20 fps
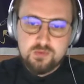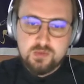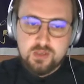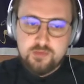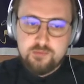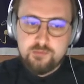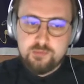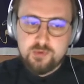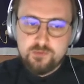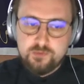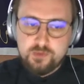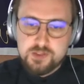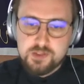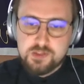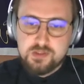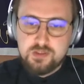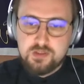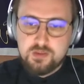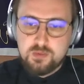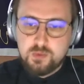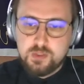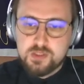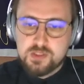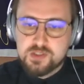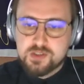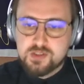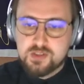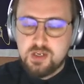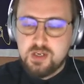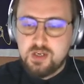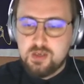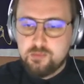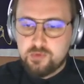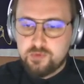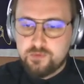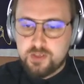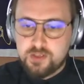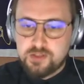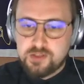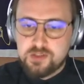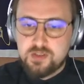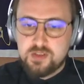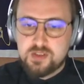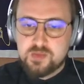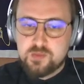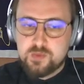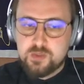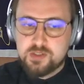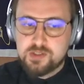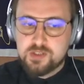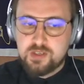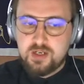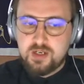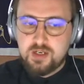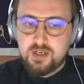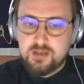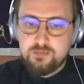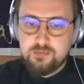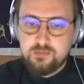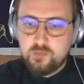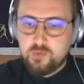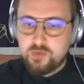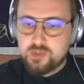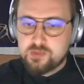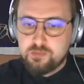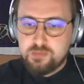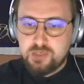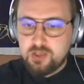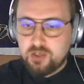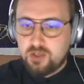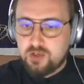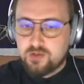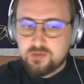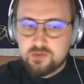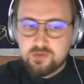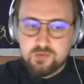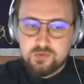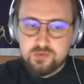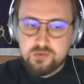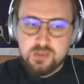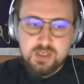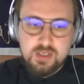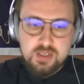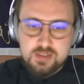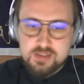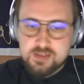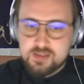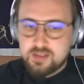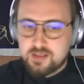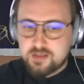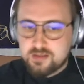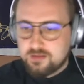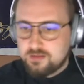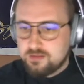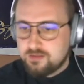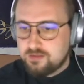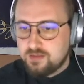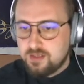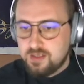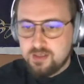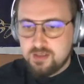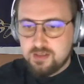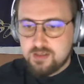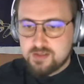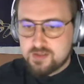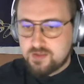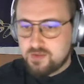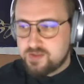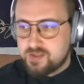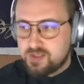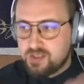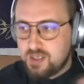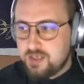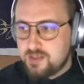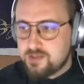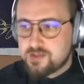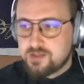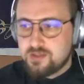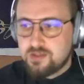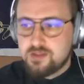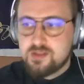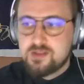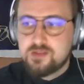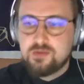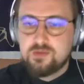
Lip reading: to have professionals which belong to certain associations,